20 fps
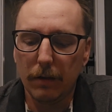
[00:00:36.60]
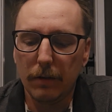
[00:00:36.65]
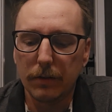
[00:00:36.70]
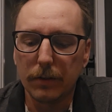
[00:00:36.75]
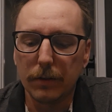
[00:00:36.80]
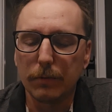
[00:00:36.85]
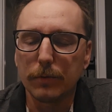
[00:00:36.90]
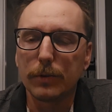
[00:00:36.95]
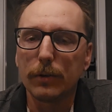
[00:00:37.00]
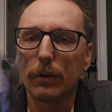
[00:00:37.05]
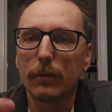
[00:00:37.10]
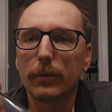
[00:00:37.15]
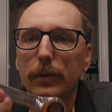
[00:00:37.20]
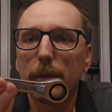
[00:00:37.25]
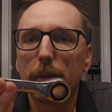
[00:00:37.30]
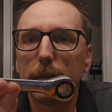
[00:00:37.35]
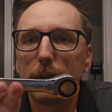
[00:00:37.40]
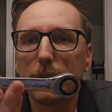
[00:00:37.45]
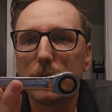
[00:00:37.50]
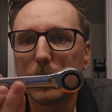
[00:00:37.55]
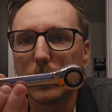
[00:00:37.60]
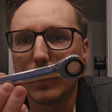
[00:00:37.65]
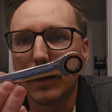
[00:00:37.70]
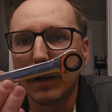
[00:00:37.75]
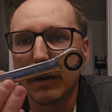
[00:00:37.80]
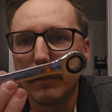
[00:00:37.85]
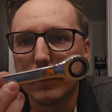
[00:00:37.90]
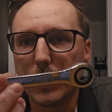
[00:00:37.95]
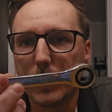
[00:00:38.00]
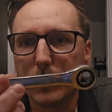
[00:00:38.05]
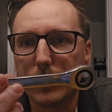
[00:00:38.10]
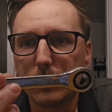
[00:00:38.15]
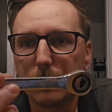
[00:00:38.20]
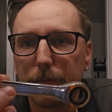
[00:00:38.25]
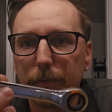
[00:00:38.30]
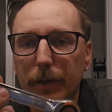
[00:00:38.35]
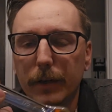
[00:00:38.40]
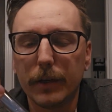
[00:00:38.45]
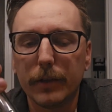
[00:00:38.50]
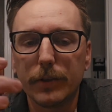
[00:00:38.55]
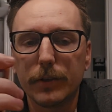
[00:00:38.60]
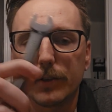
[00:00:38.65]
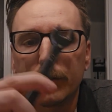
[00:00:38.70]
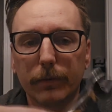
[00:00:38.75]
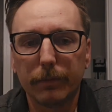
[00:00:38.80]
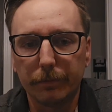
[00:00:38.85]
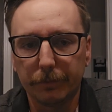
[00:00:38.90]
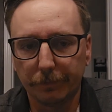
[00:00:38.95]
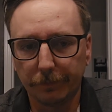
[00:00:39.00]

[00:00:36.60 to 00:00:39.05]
So we'll start with the combination wrench.